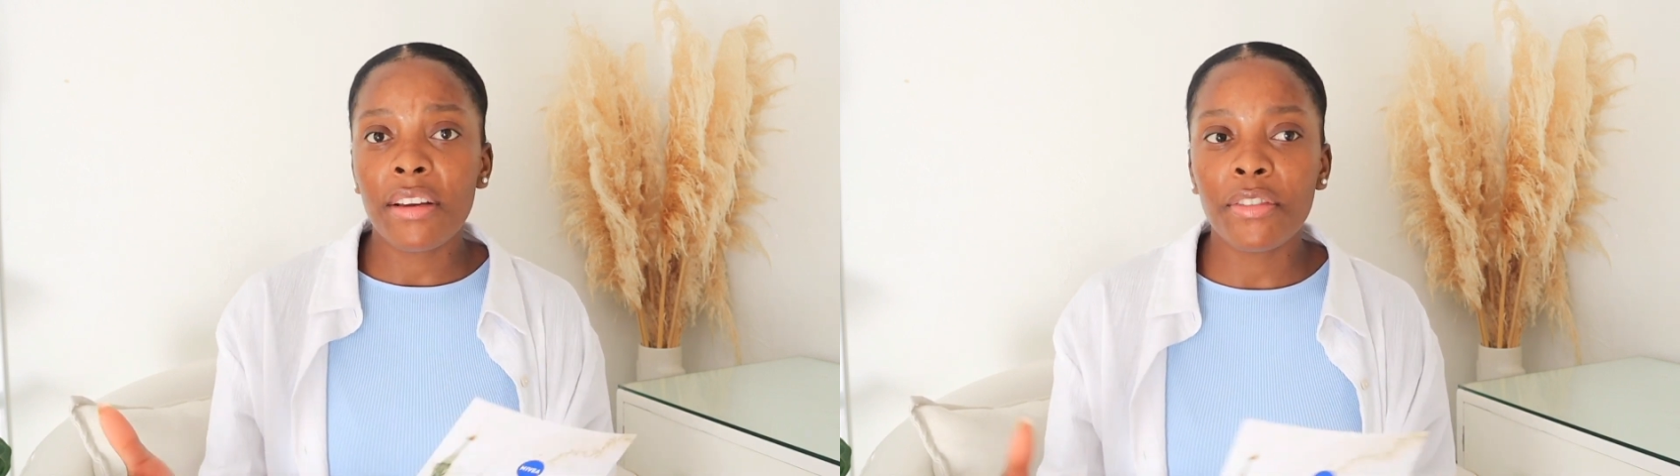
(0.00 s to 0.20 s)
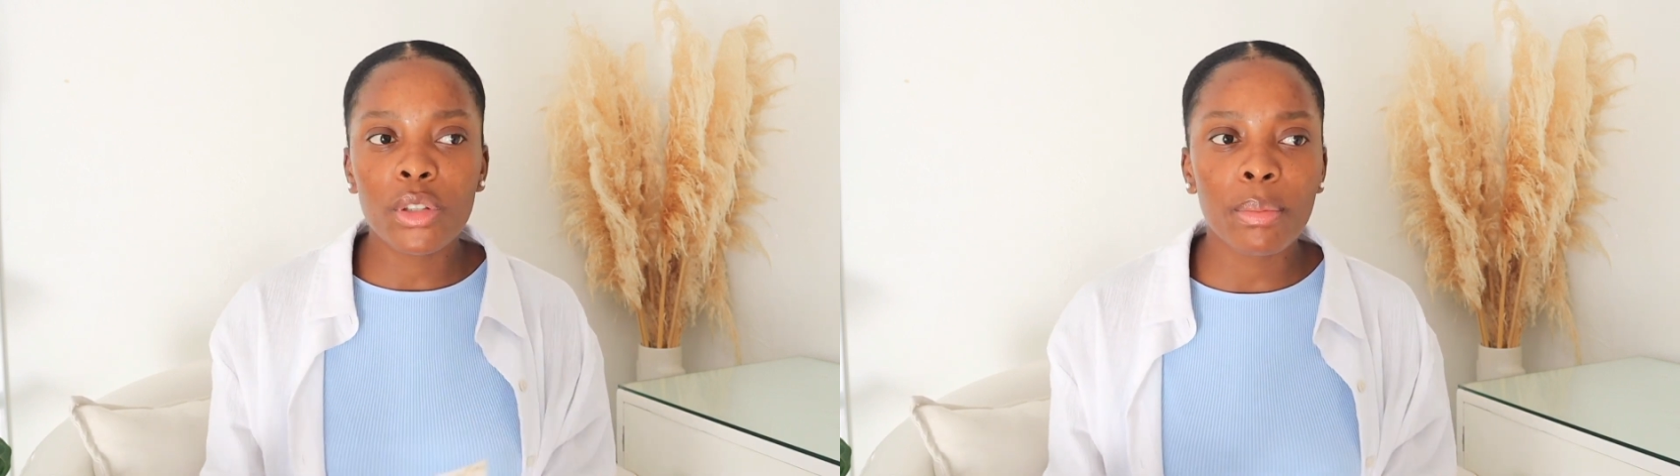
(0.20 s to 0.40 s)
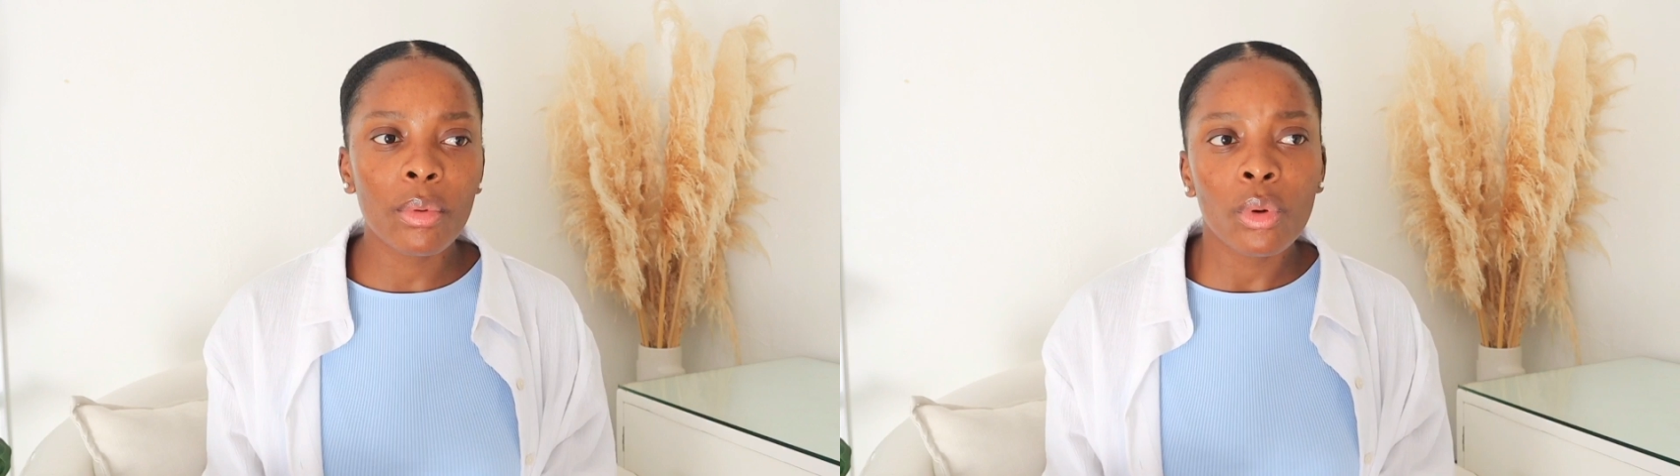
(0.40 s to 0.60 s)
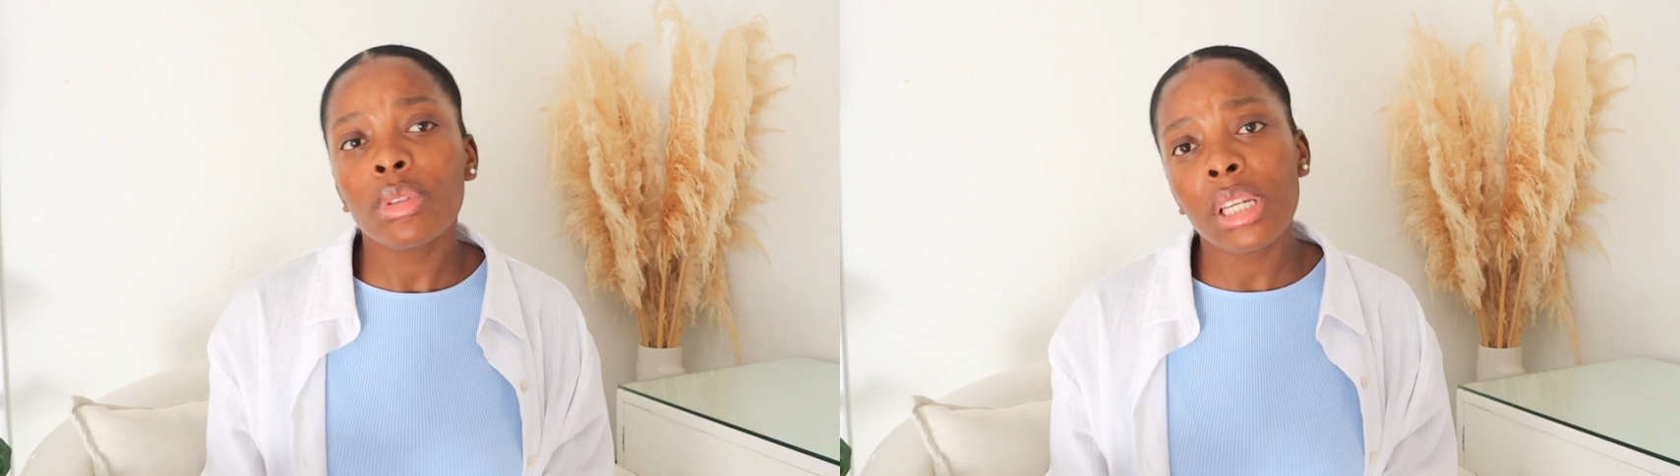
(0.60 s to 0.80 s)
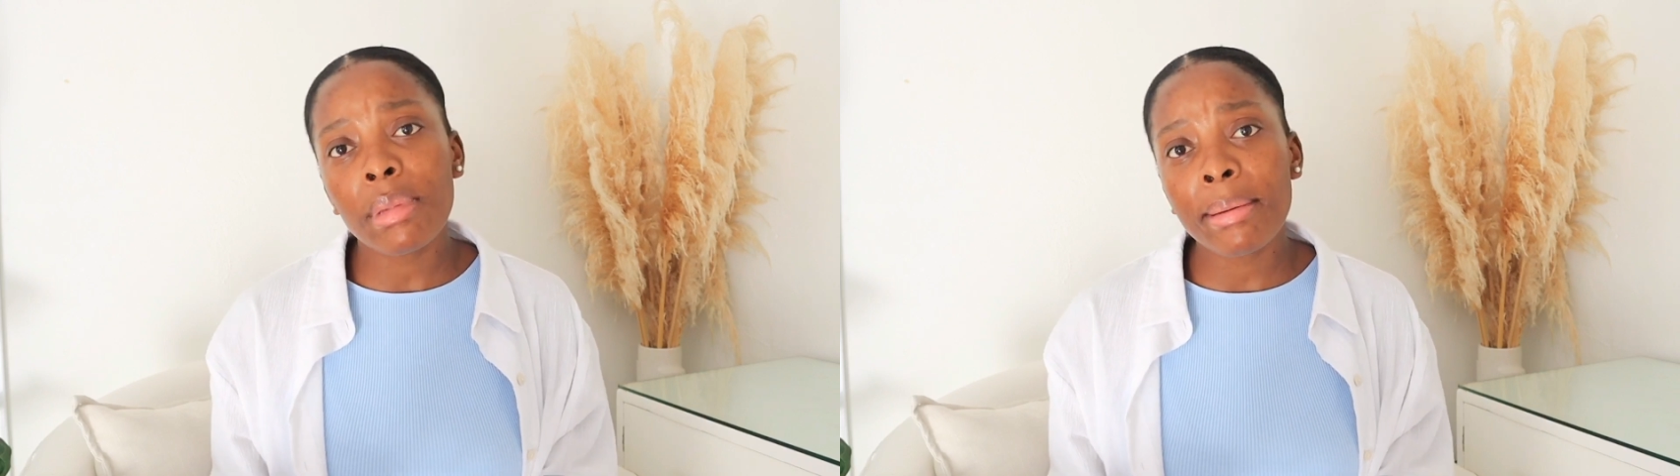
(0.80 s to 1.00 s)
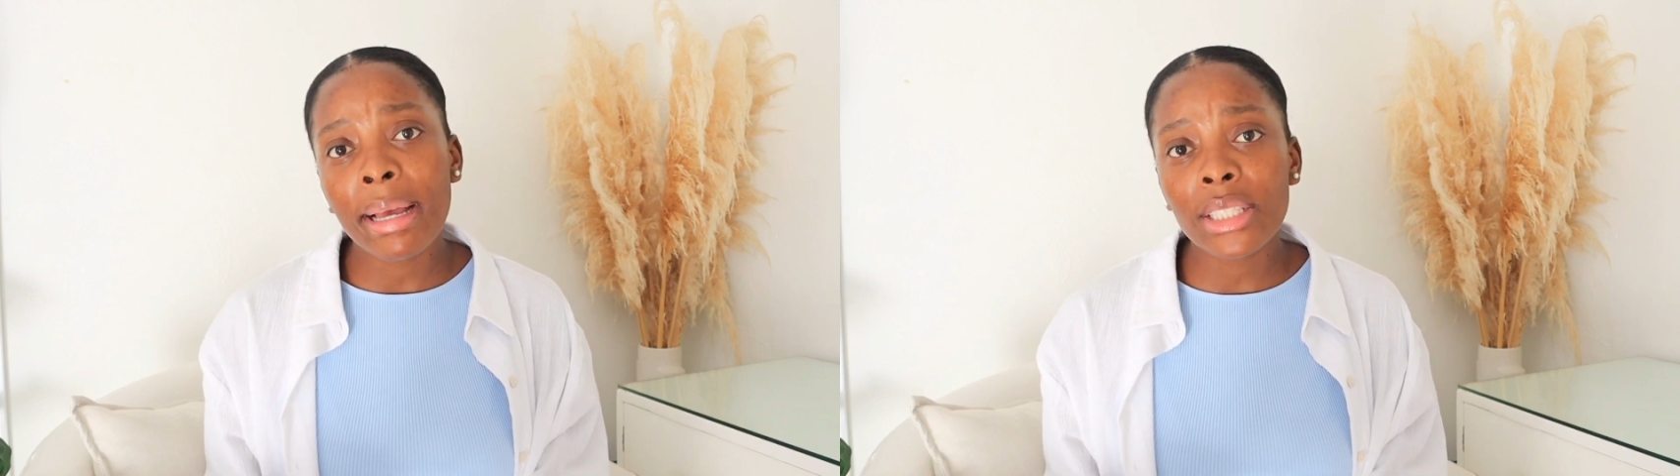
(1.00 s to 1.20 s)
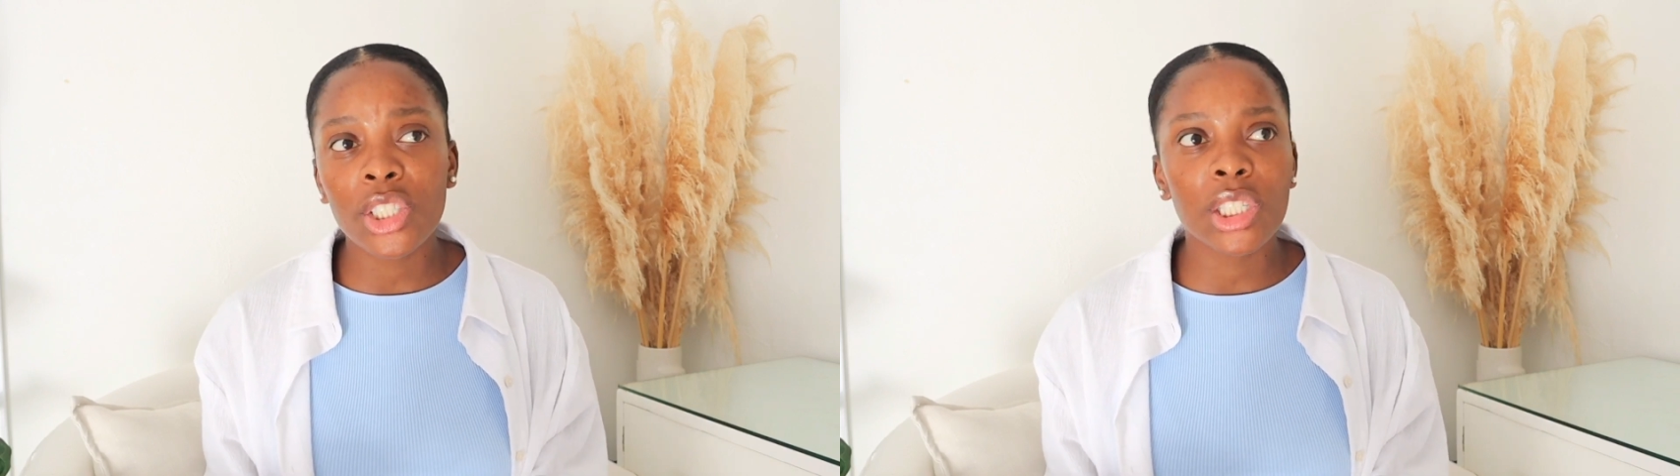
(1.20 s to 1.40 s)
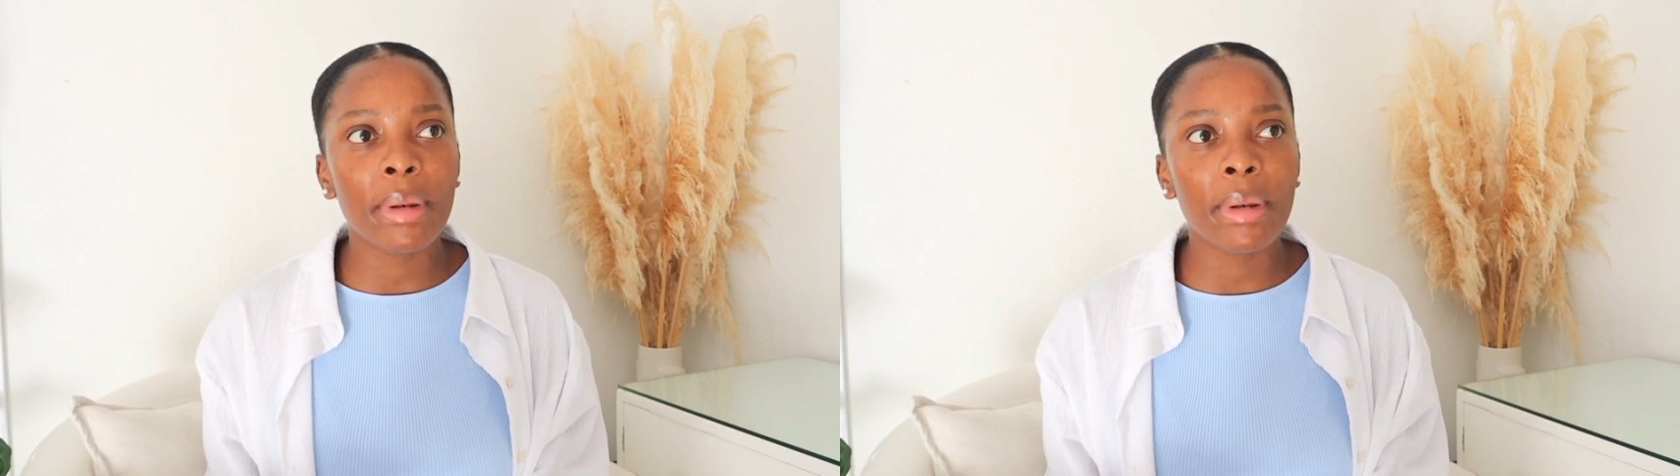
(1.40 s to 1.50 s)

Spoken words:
nephews will send me messages.